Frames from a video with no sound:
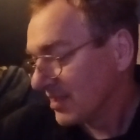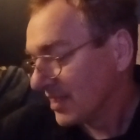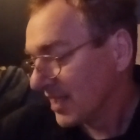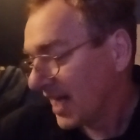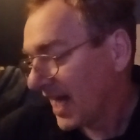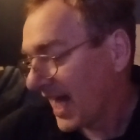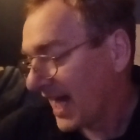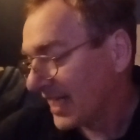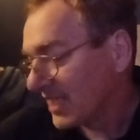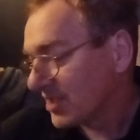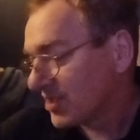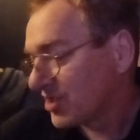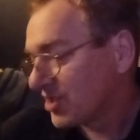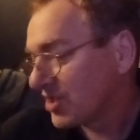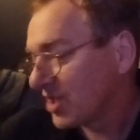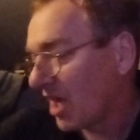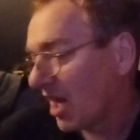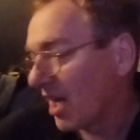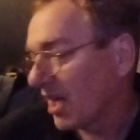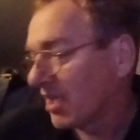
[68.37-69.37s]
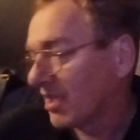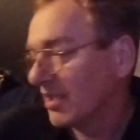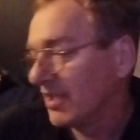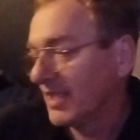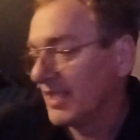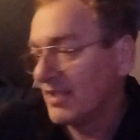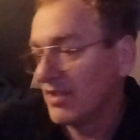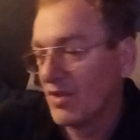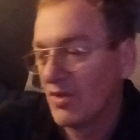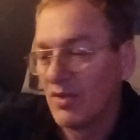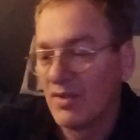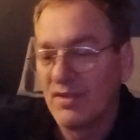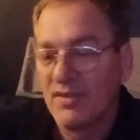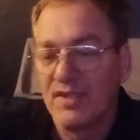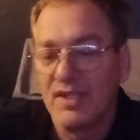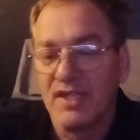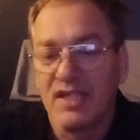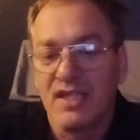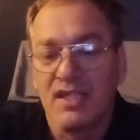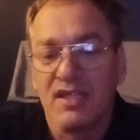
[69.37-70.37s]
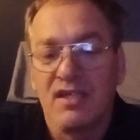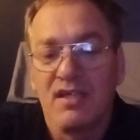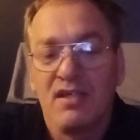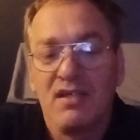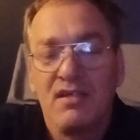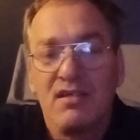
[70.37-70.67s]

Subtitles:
hot chocolate or the